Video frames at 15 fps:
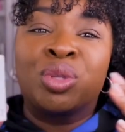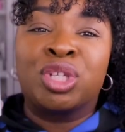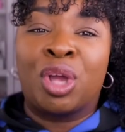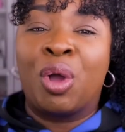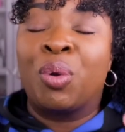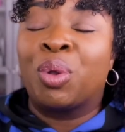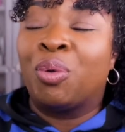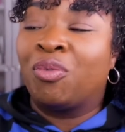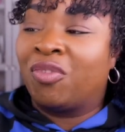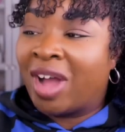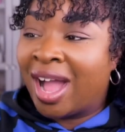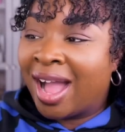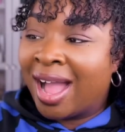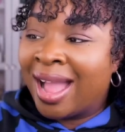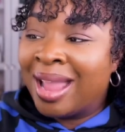total
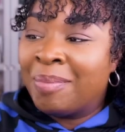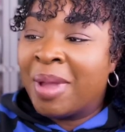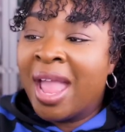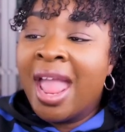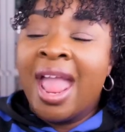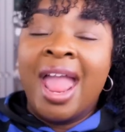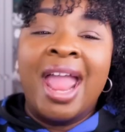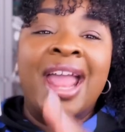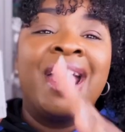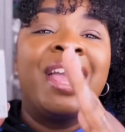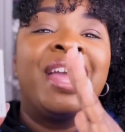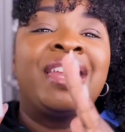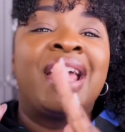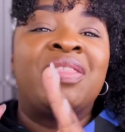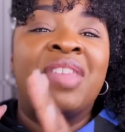vibe,
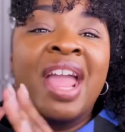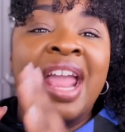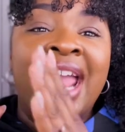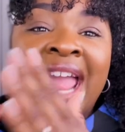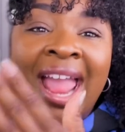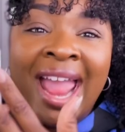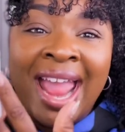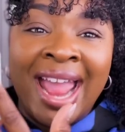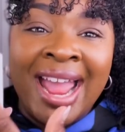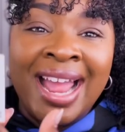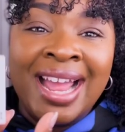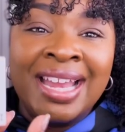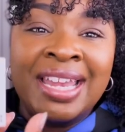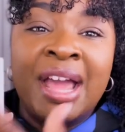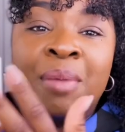and they
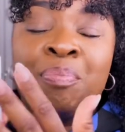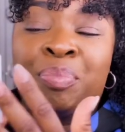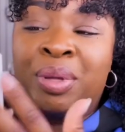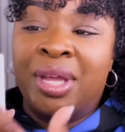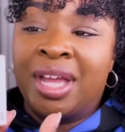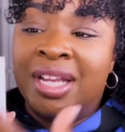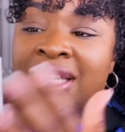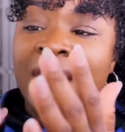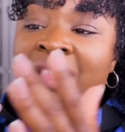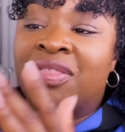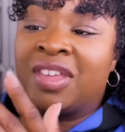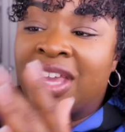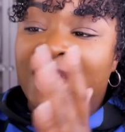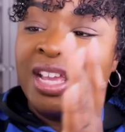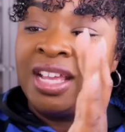hand put
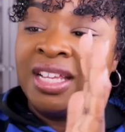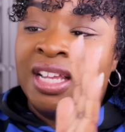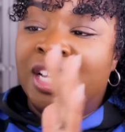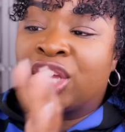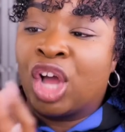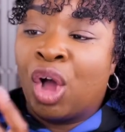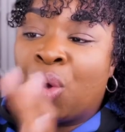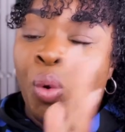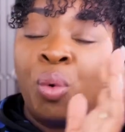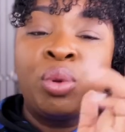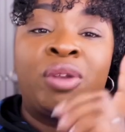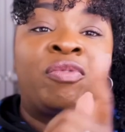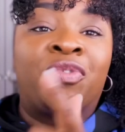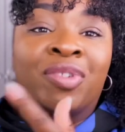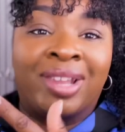the
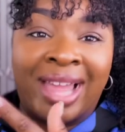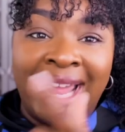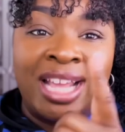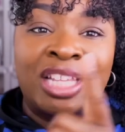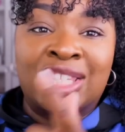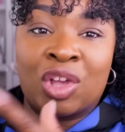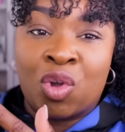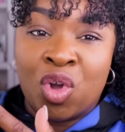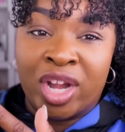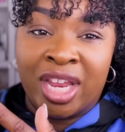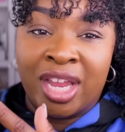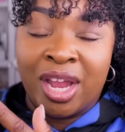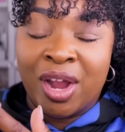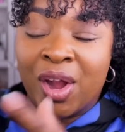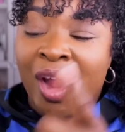gold flakes on
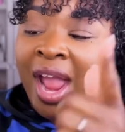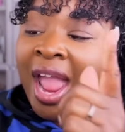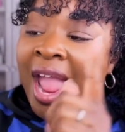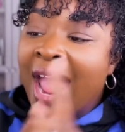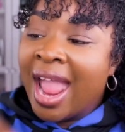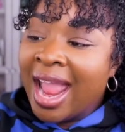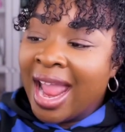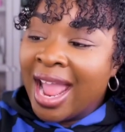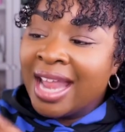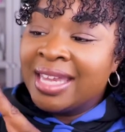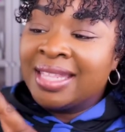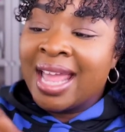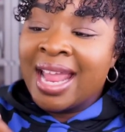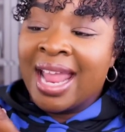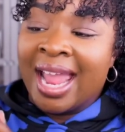here,
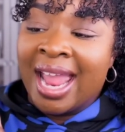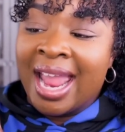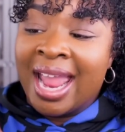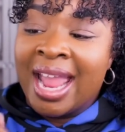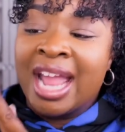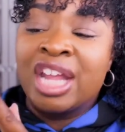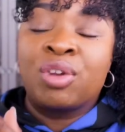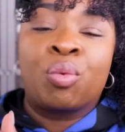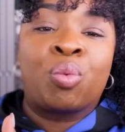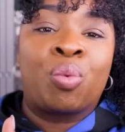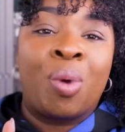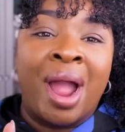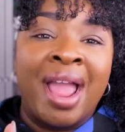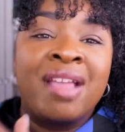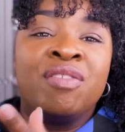and they hand
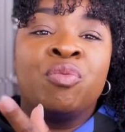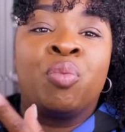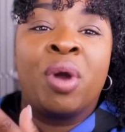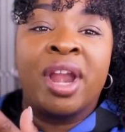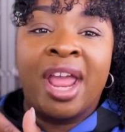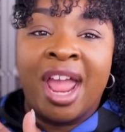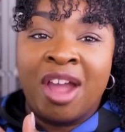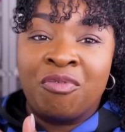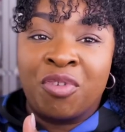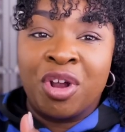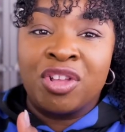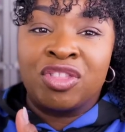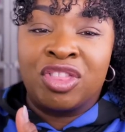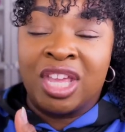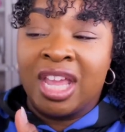write
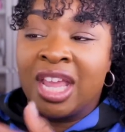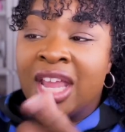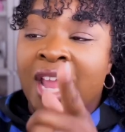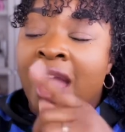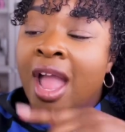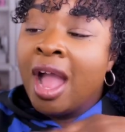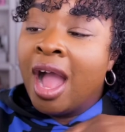whatever the